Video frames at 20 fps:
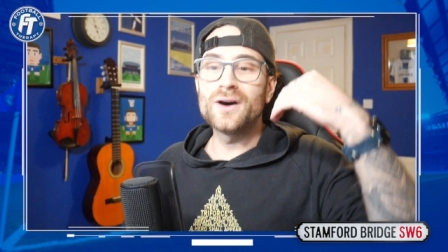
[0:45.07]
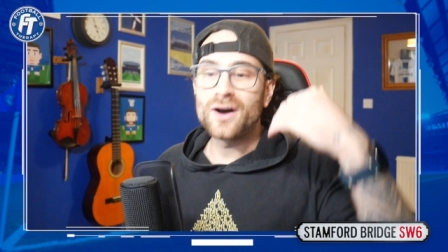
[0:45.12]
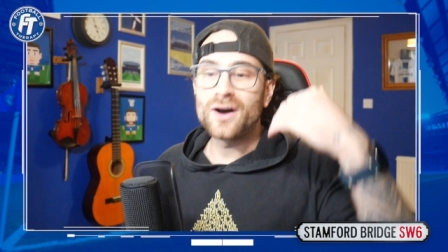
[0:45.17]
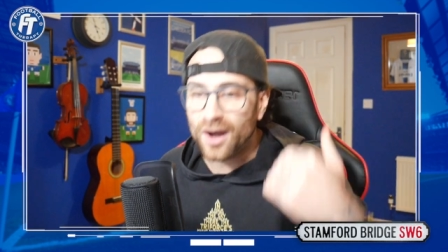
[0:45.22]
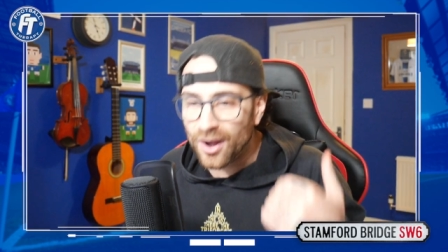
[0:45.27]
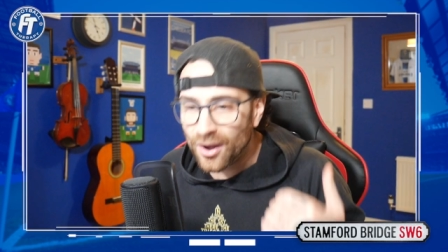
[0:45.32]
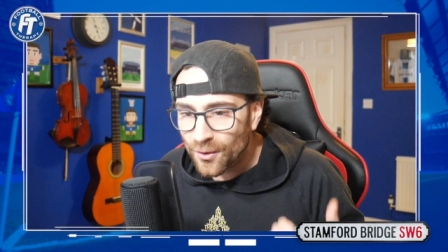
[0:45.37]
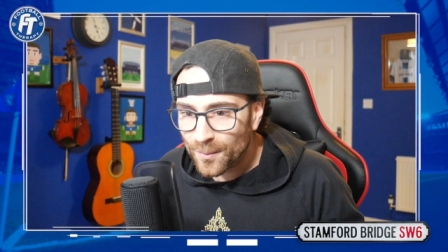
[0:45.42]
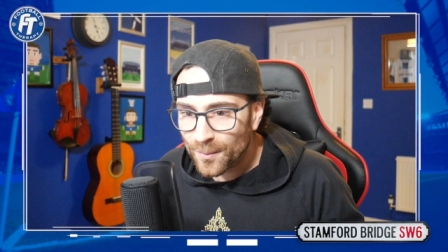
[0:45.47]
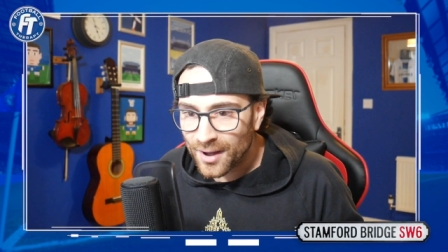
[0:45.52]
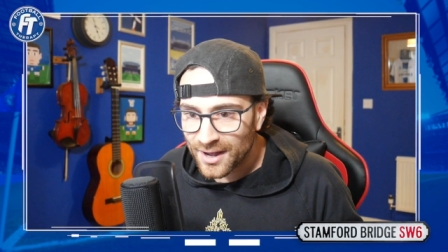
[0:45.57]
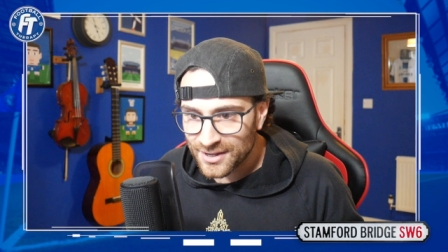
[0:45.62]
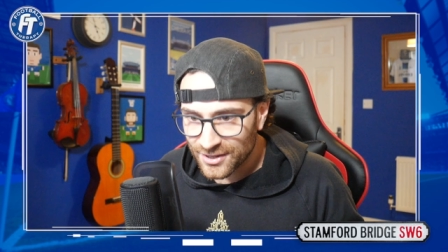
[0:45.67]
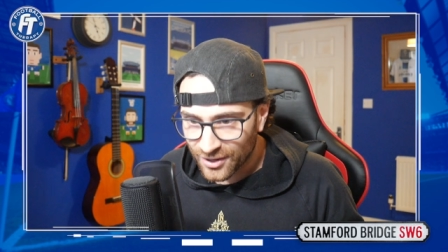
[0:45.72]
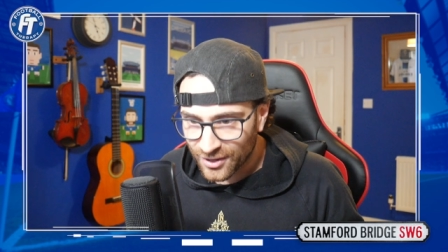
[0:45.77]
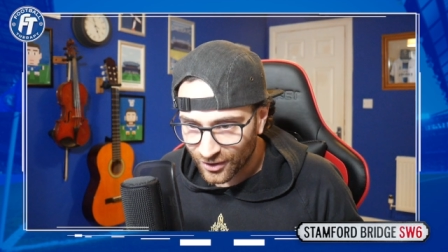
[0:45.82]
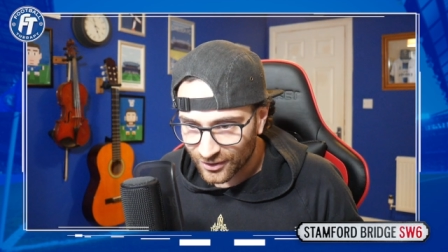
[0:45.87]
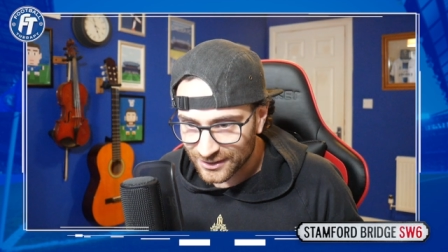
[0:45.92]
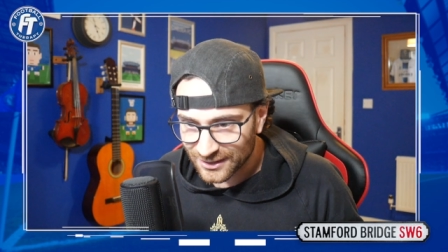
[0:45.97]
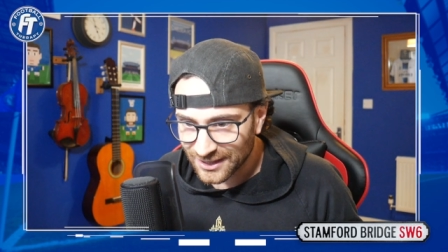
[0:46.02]
Oh my
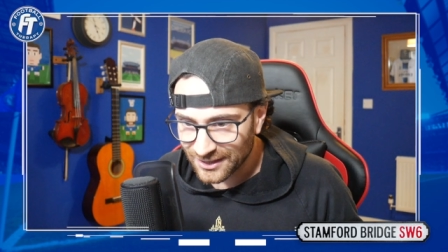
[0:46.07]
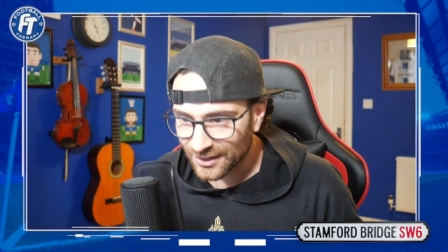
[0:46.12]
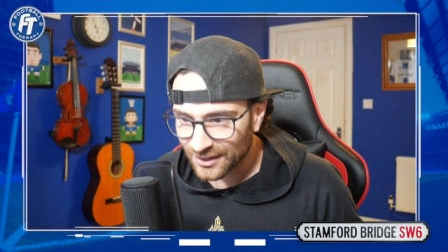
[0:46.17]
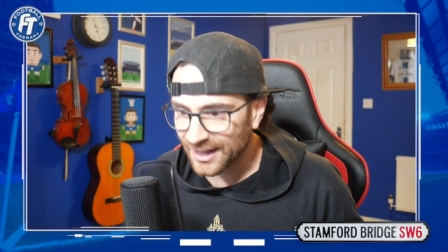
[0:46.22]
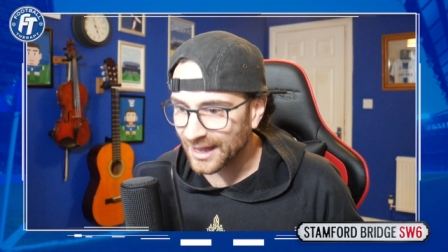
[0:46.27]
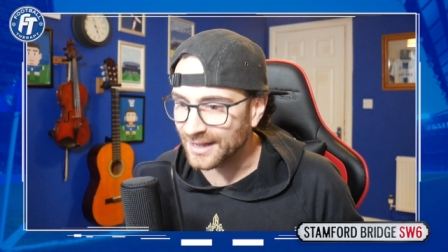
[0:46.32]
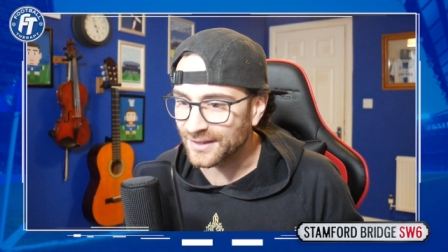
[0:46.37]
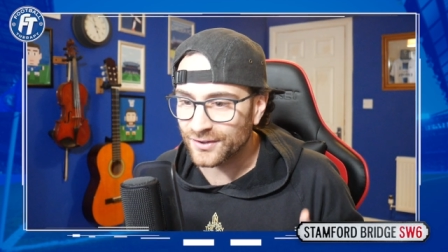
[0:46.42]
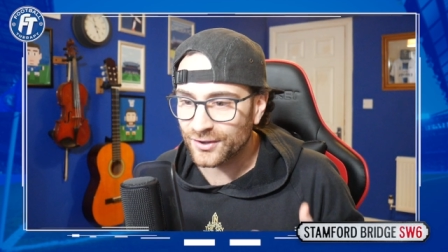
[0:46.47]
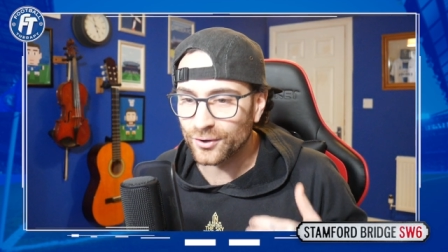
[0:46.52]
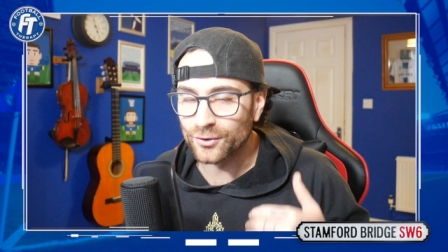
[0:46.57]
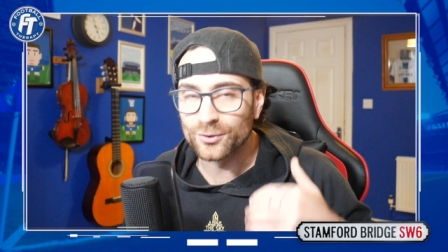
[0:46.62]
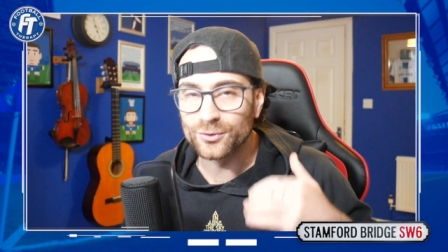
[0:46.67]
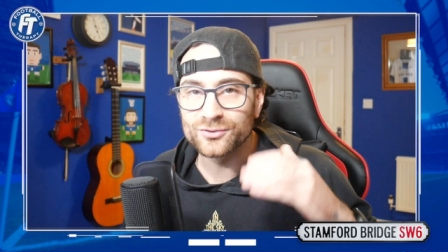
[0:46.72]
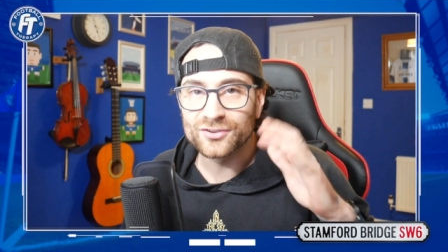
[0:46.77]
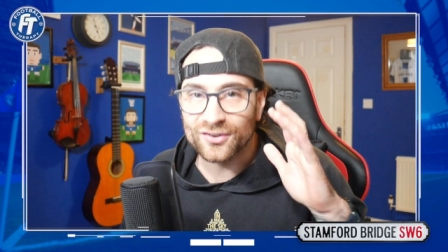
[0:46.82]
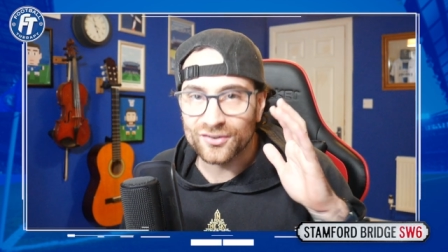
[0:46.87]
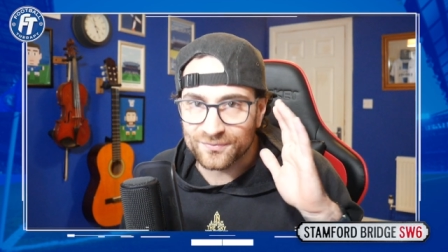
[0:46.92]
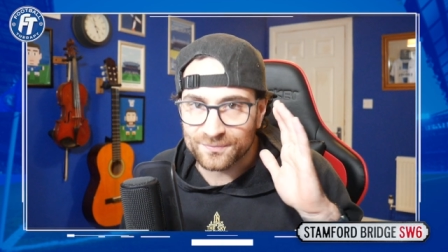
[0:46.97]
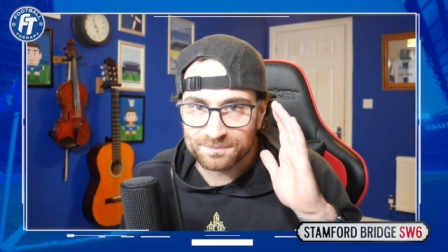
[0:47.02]
God, okay, cool, so